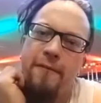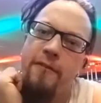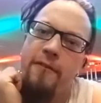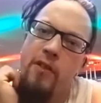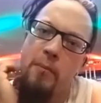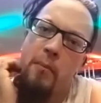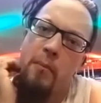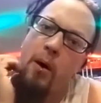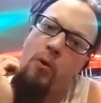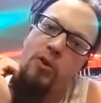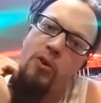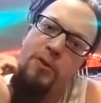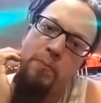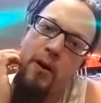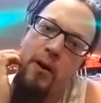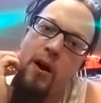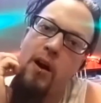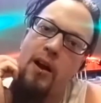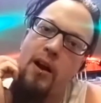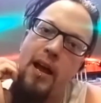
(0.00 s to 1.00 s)
the most
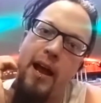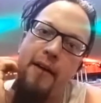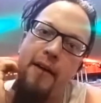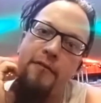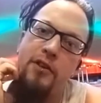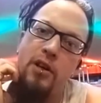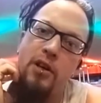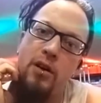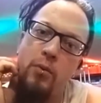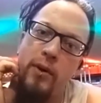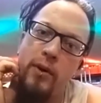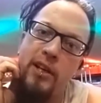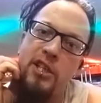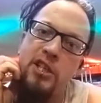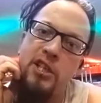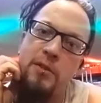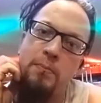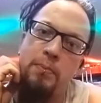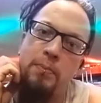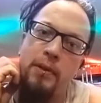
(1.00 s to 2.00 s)
part, after we
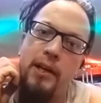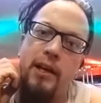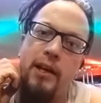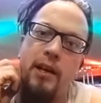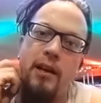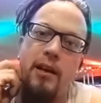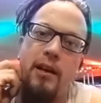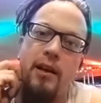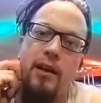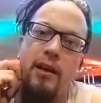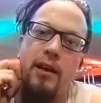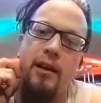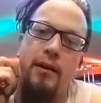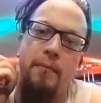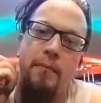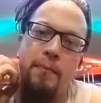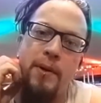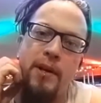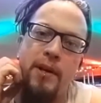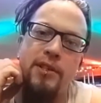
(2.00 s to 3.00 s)
split
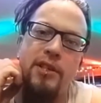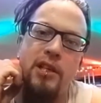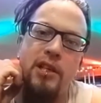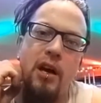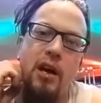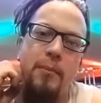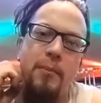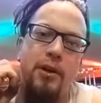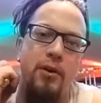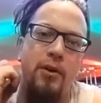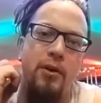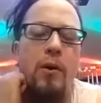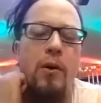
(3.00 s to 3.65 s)
in PCW,